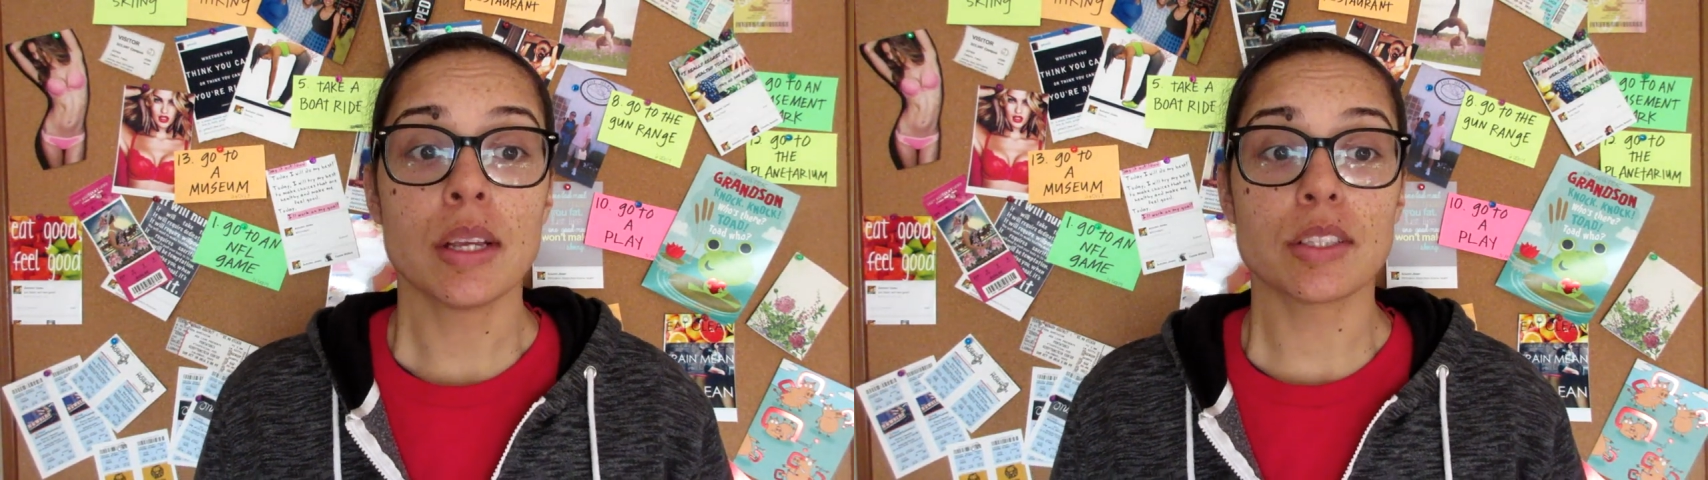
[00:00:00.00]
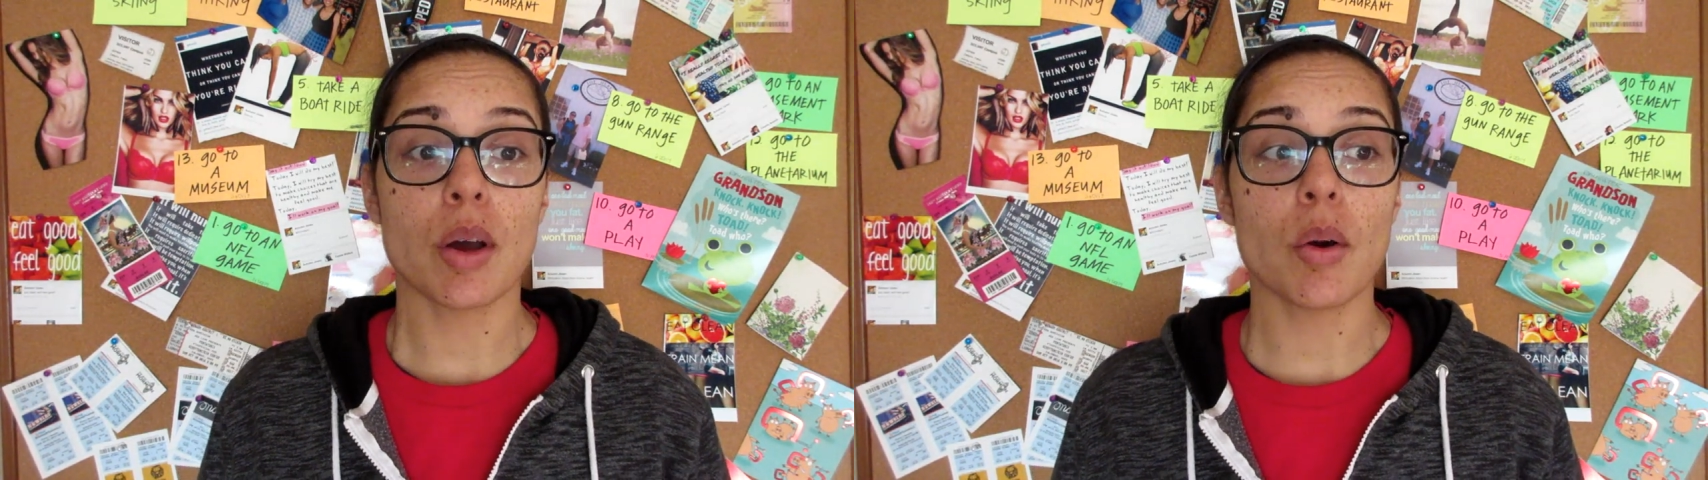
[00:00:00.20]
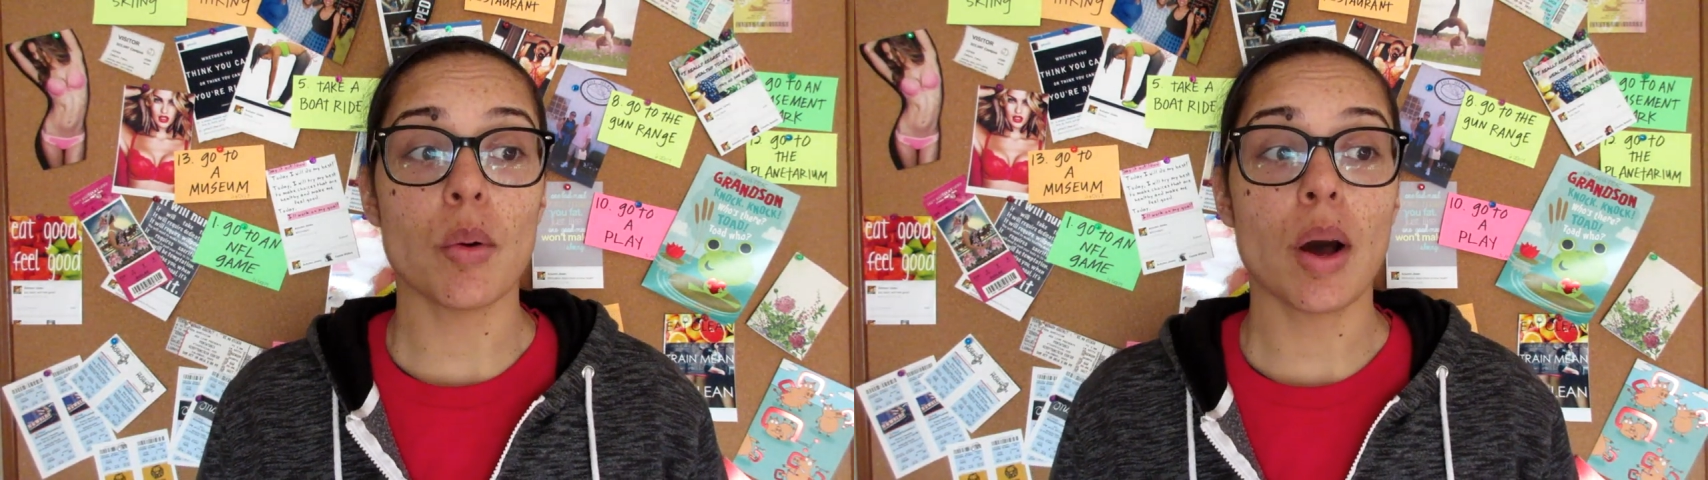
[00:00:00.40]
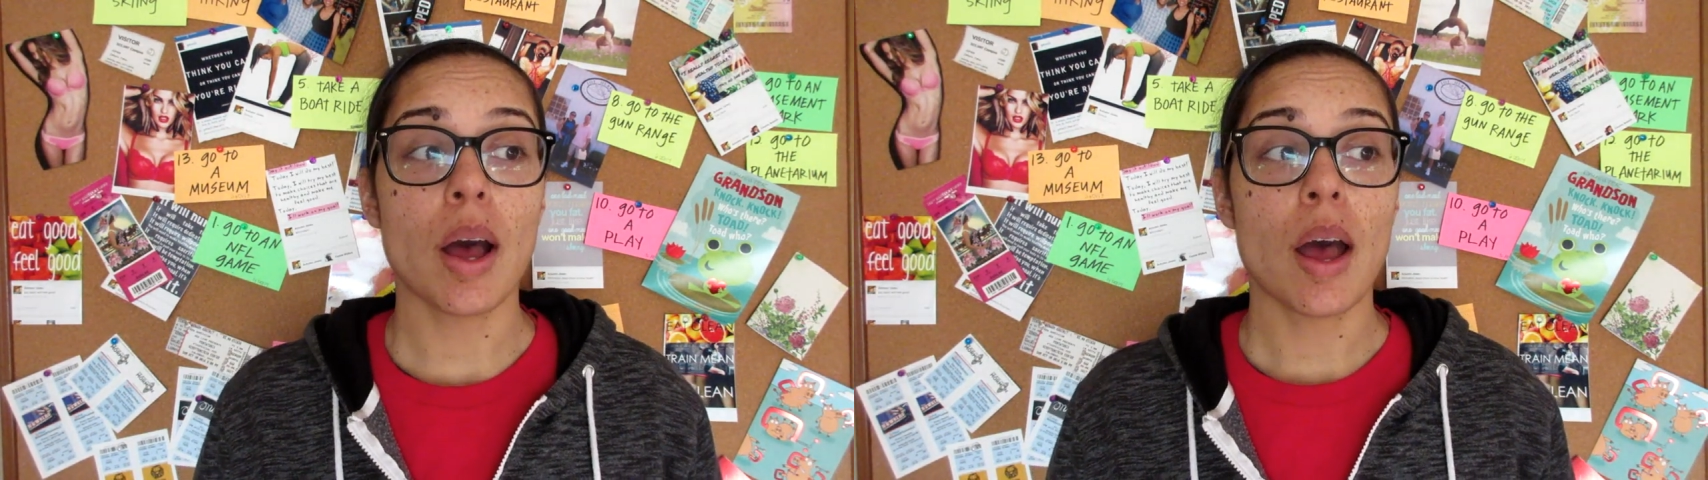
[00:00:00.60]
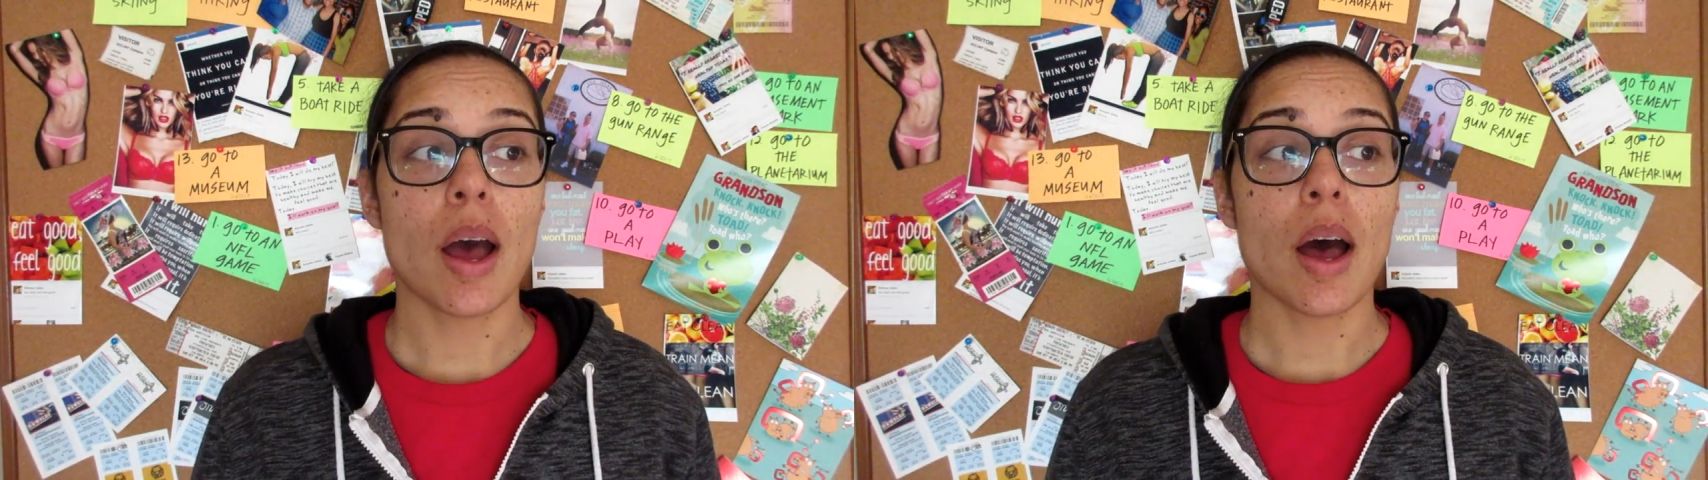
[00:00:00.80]
So
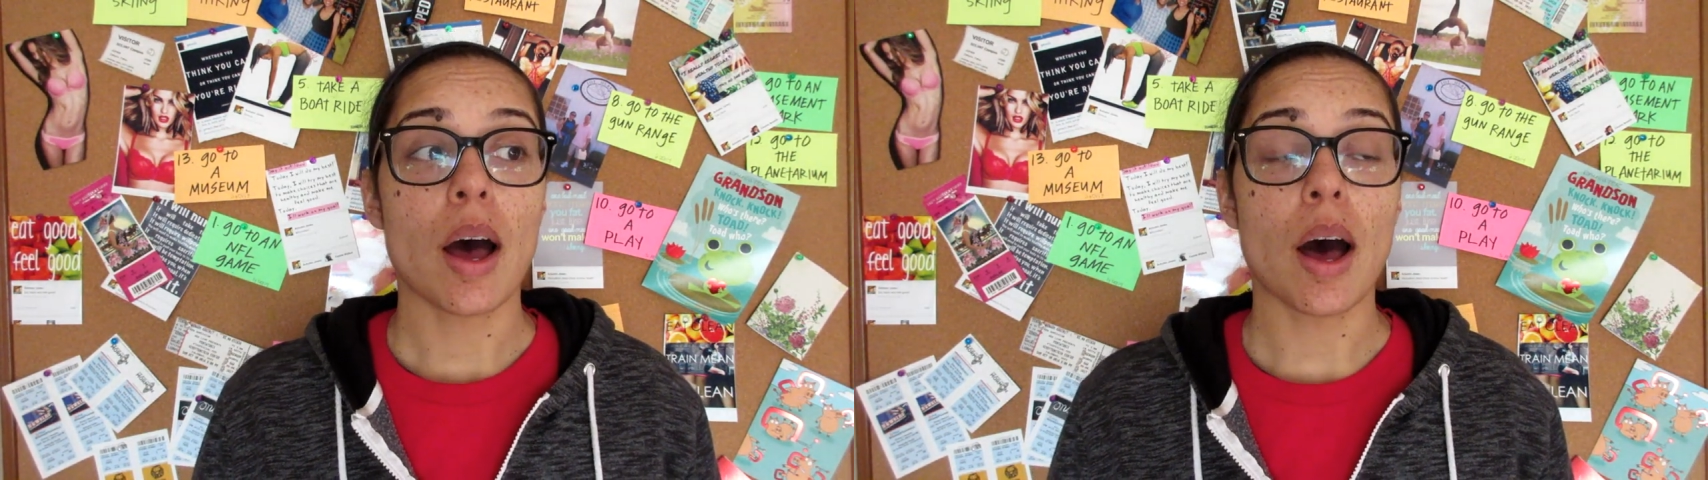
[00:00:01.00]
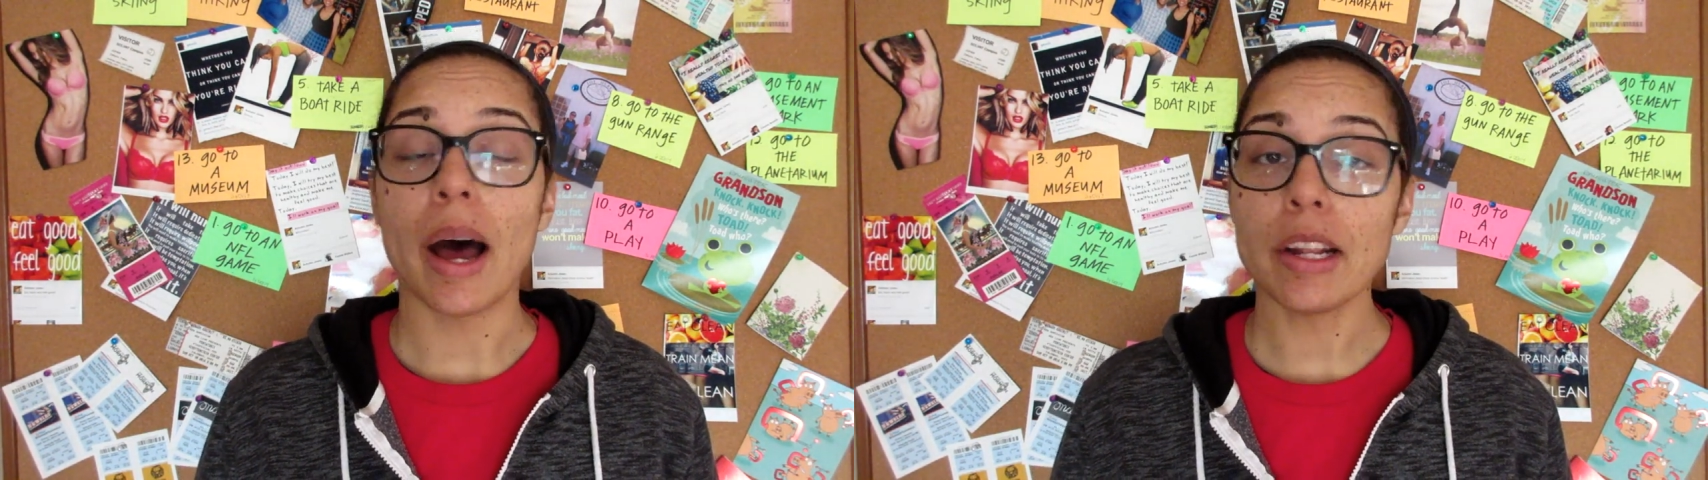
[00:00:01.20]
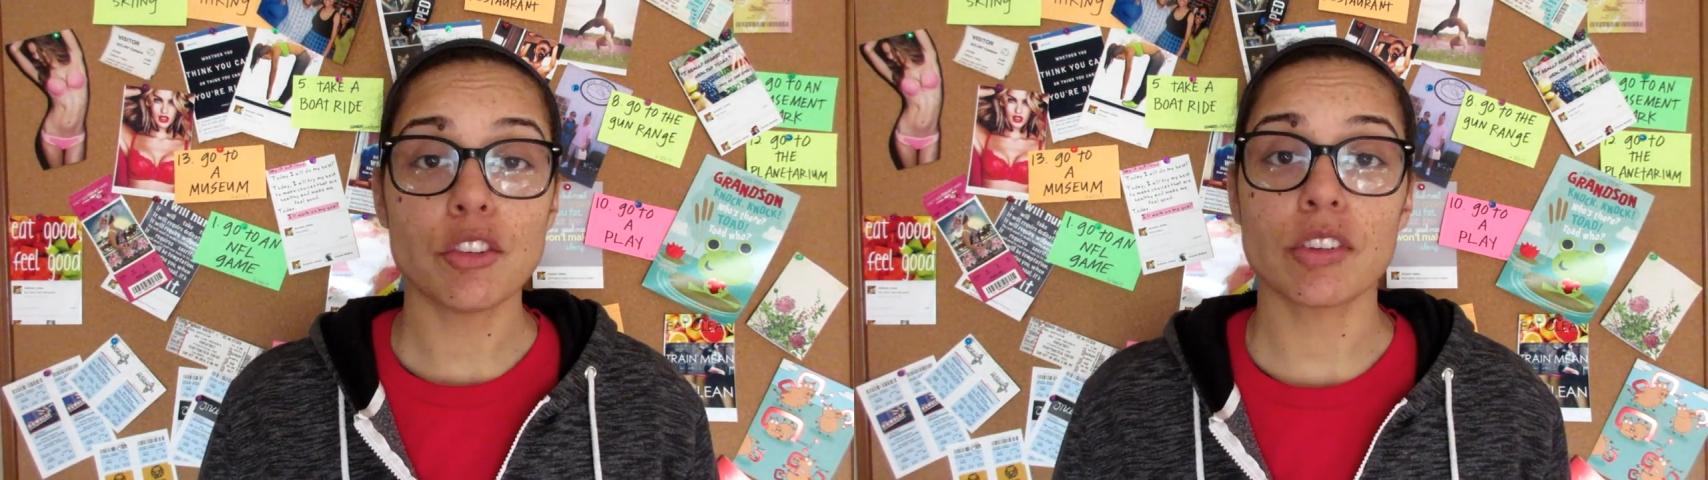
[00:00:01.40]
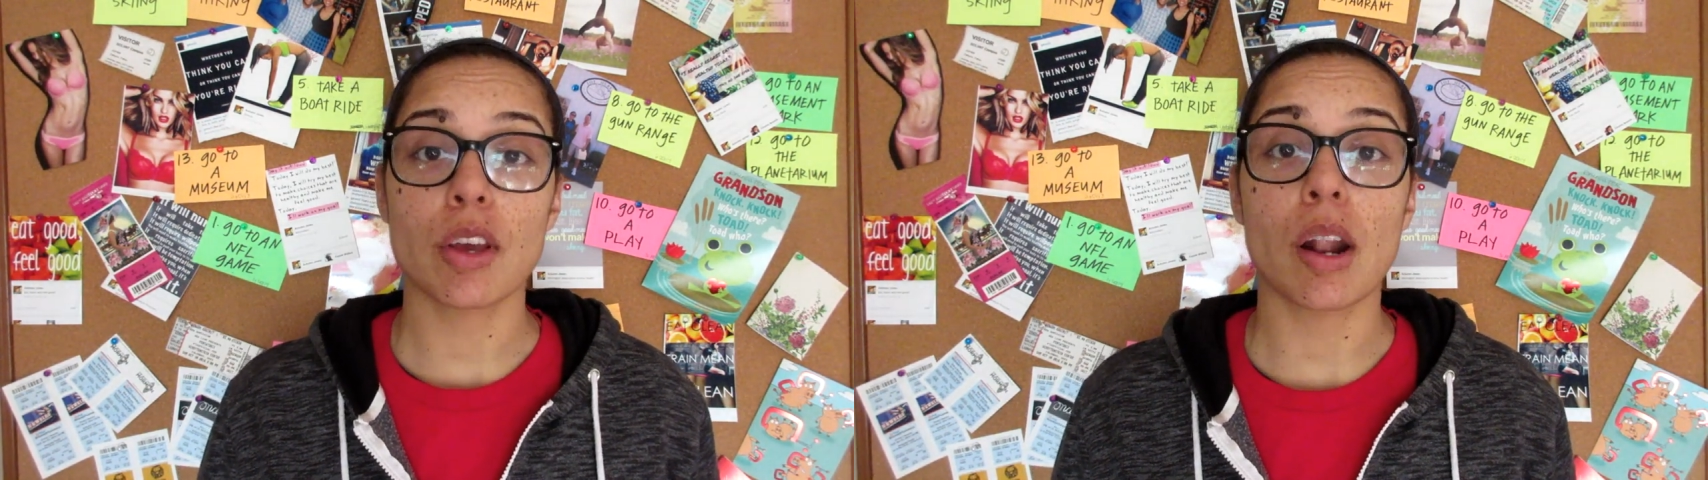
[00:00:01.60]
I just